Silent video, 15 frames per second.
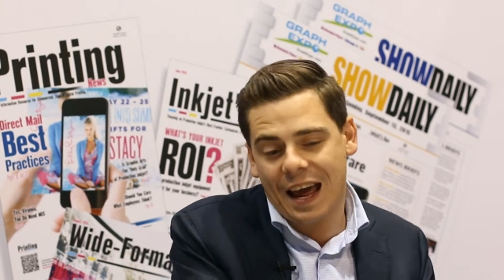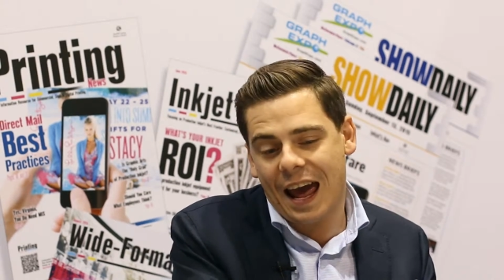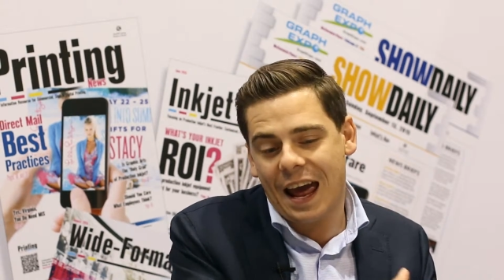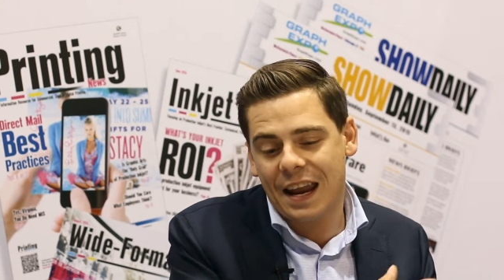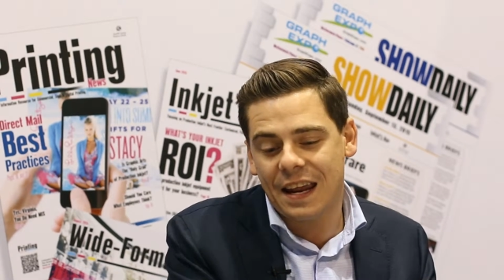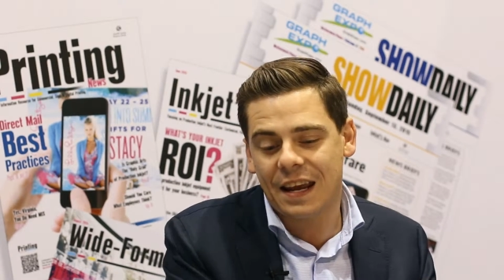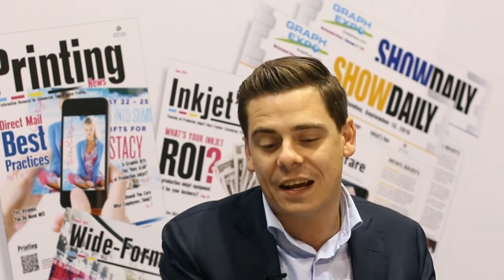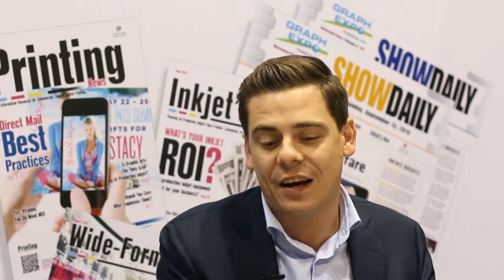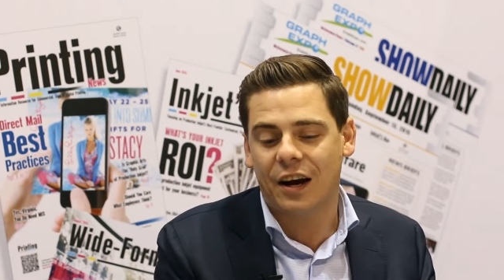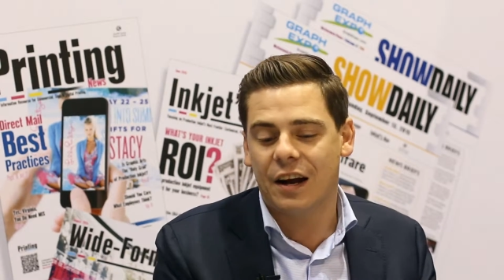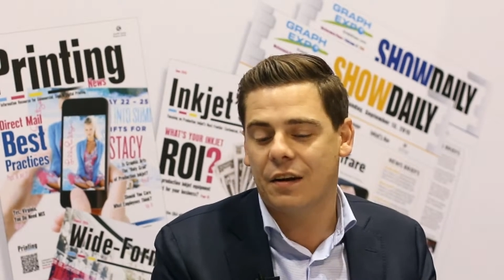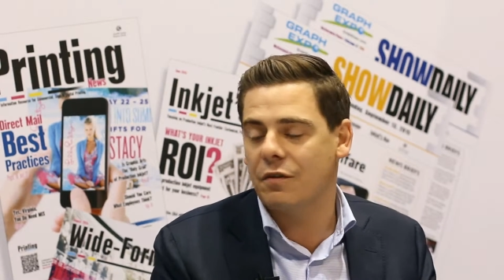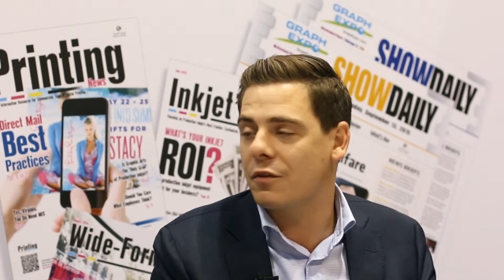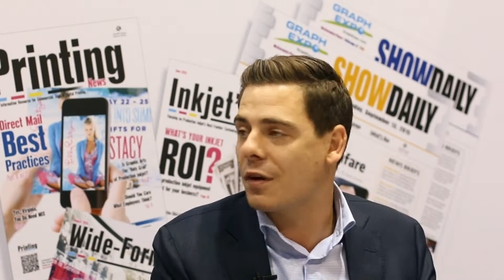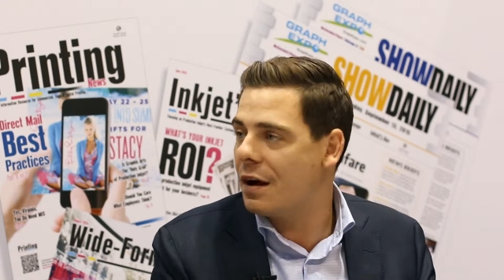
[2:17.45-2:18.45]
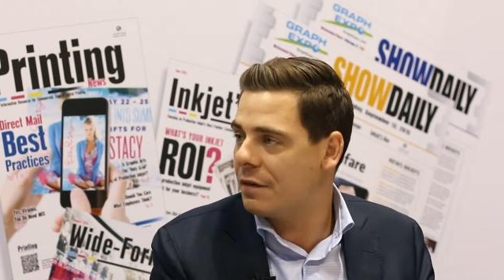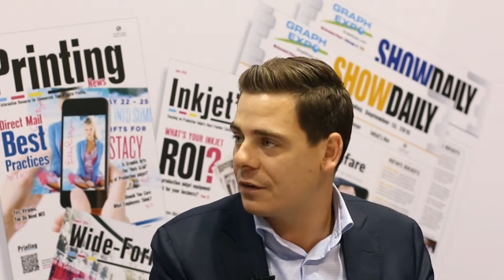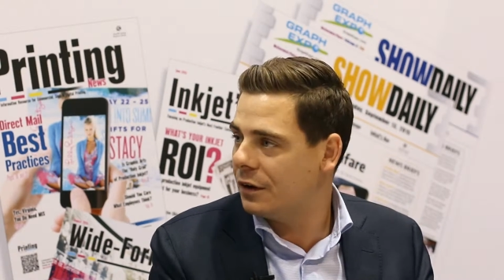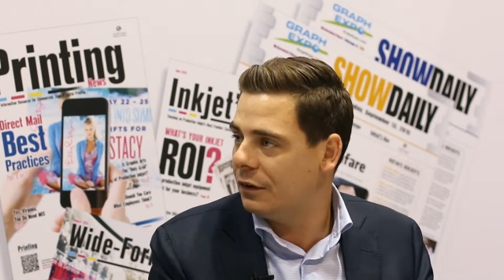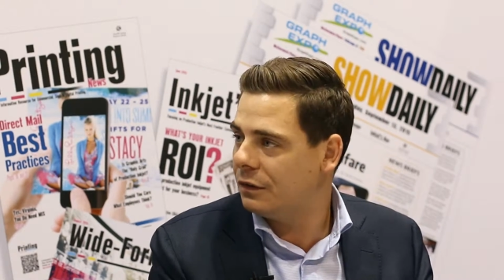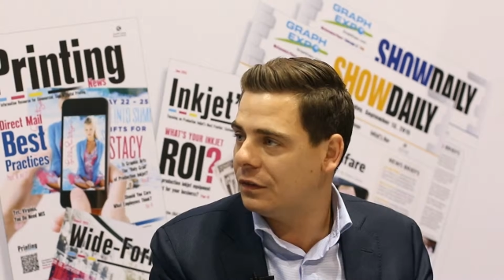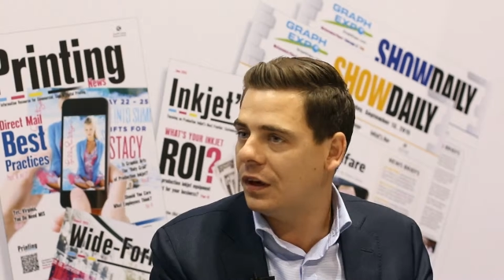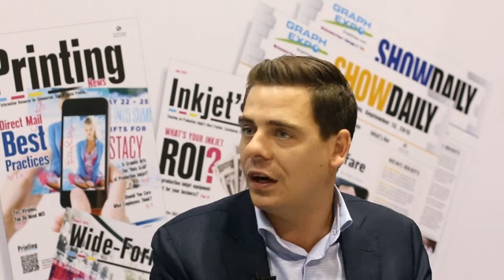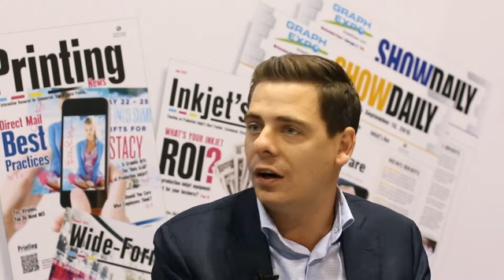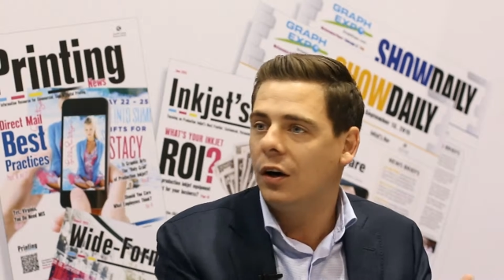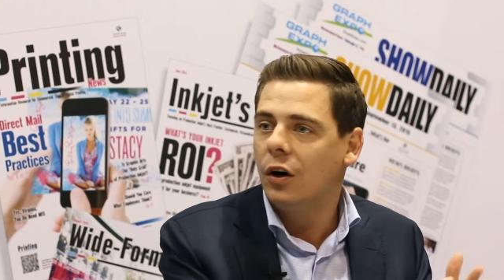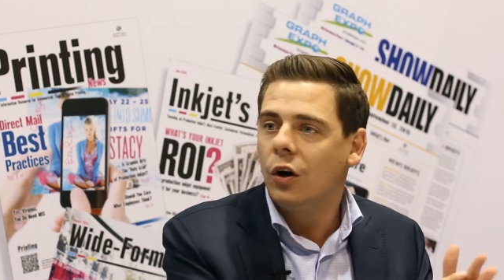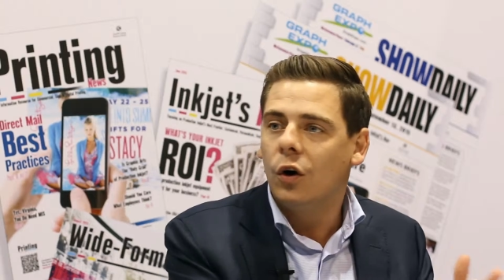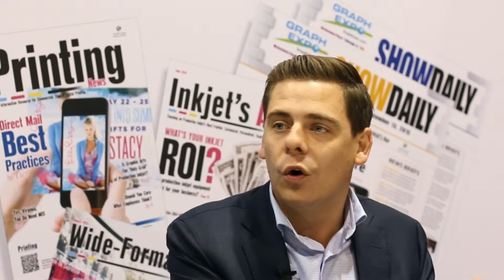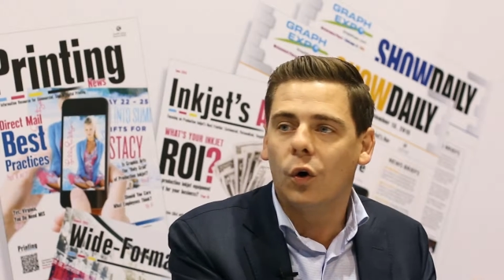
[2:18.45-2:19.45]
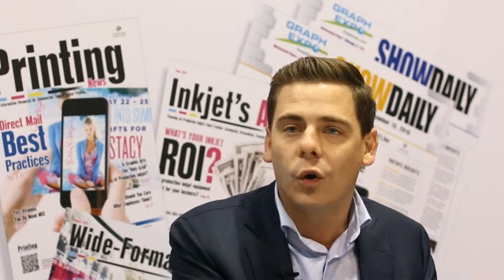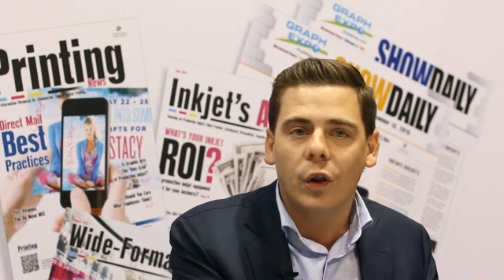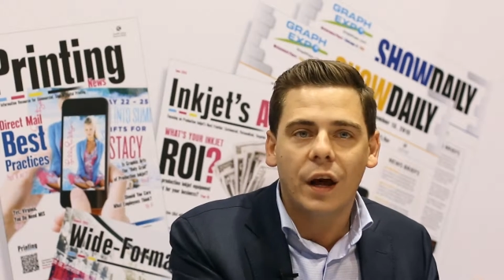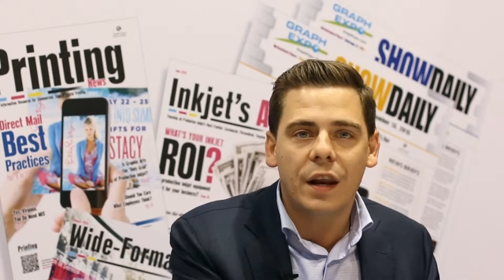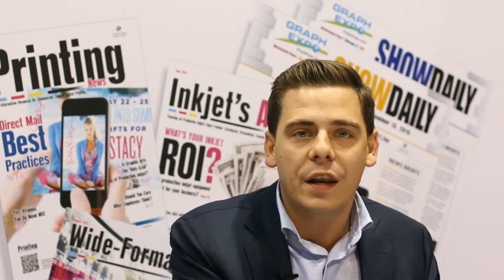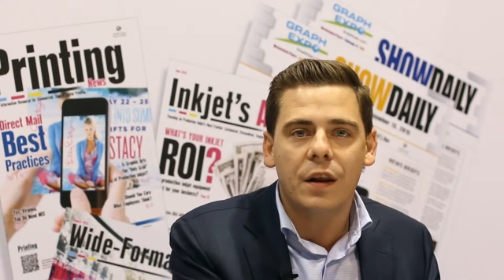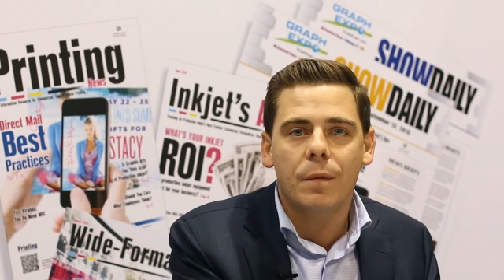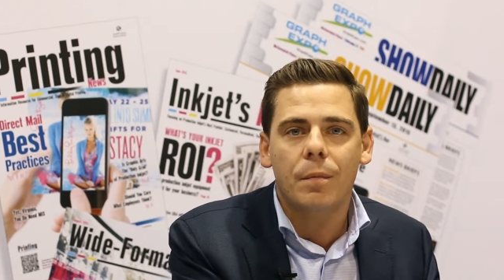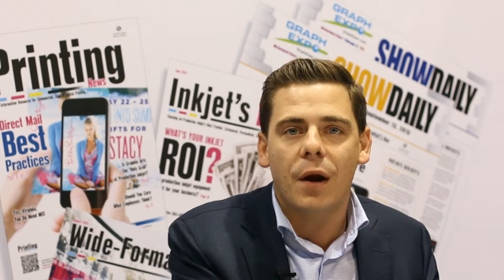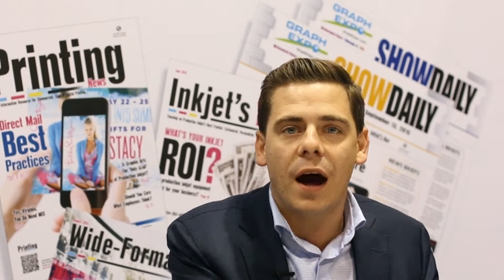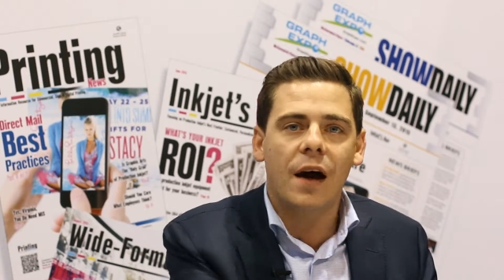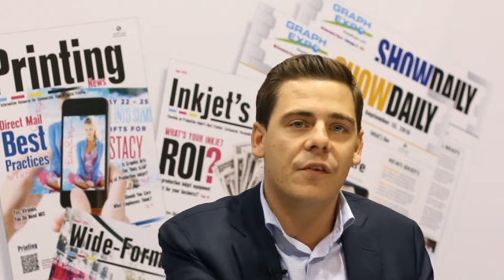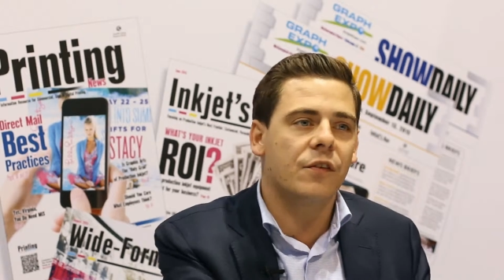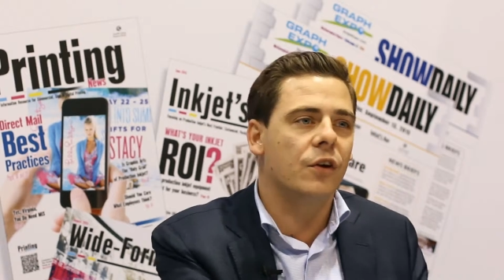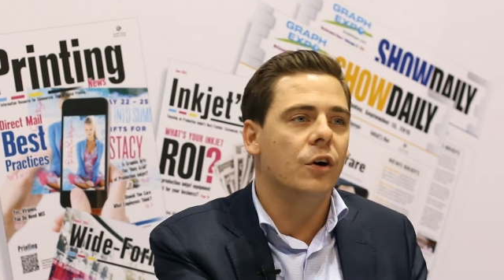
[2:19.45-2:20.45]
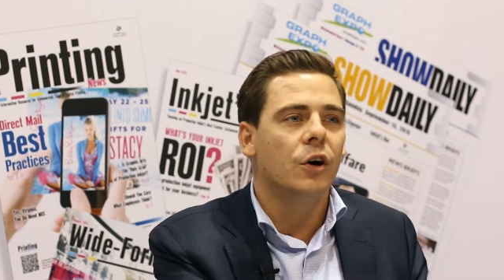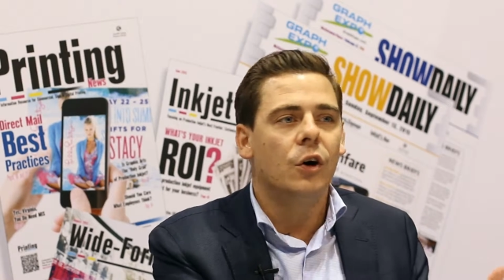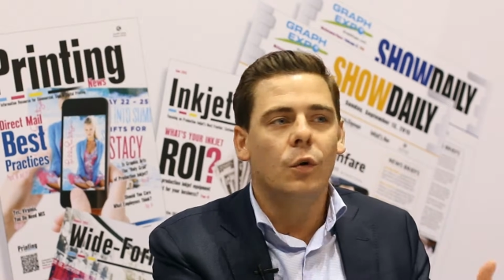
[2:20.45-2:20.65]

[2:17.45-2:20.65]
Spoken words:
any kind of graphical file online in the browser,